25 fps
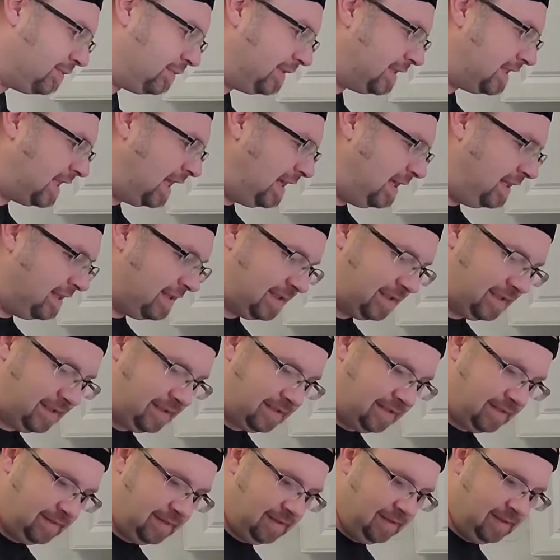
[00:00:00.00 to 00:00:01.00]
we taste.
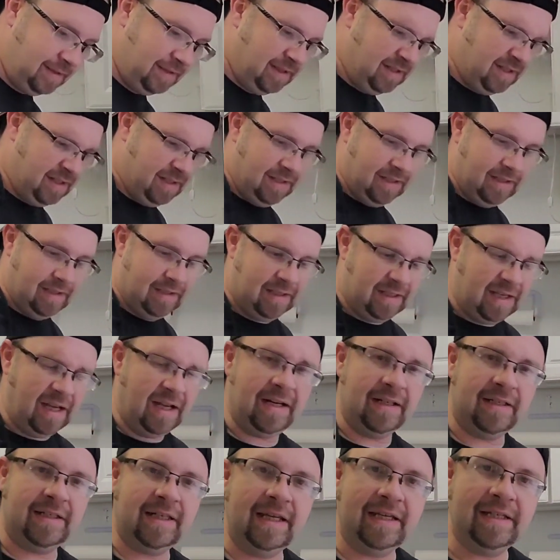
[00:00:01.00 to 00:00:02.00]

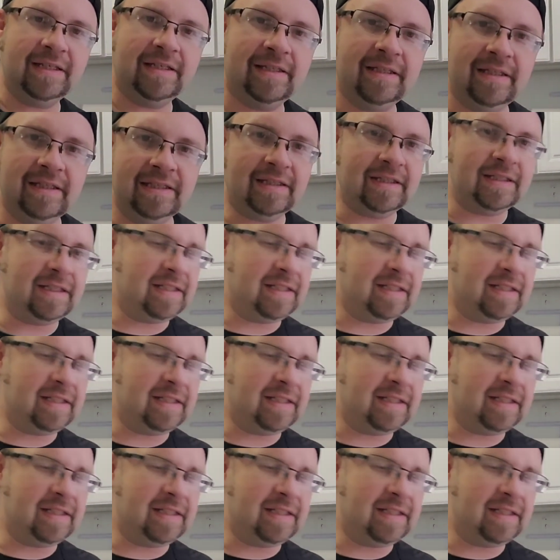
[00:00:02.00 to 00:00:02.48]
Gotta taste this,